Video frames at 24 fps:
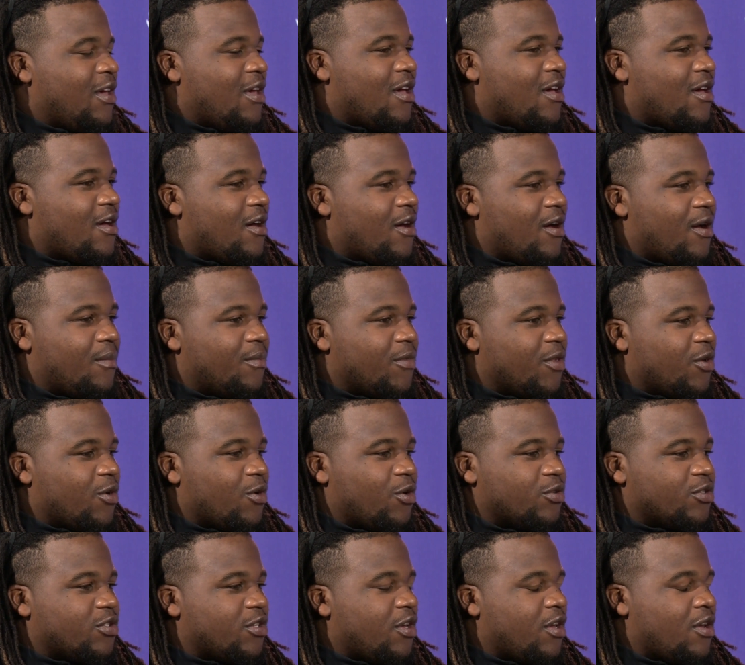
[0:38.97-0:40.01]
The
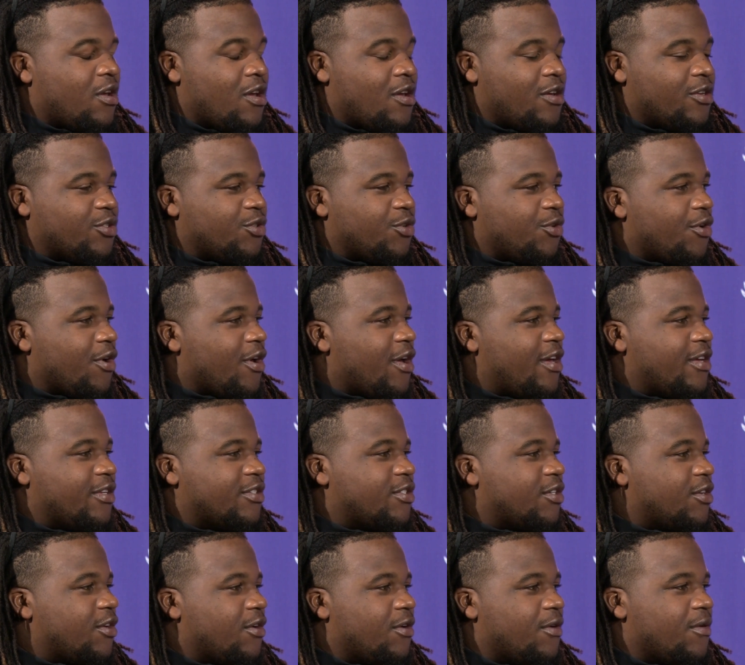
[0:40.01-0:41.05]
culture here is great,
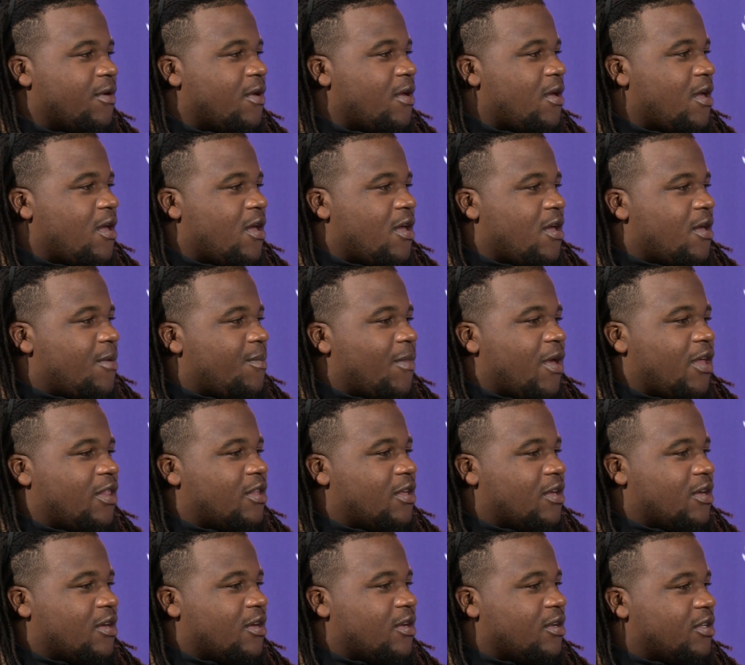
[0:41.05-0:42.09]
so made
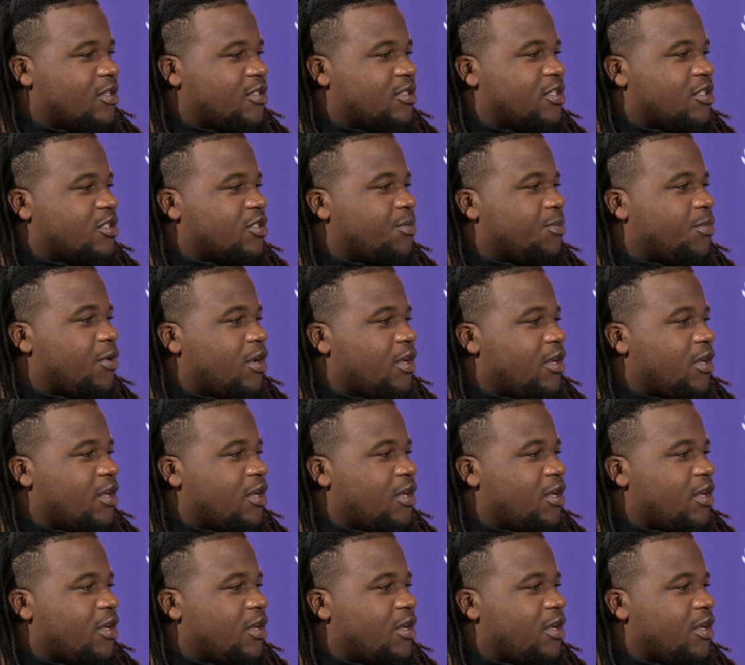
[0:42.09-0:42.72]
the decision pretty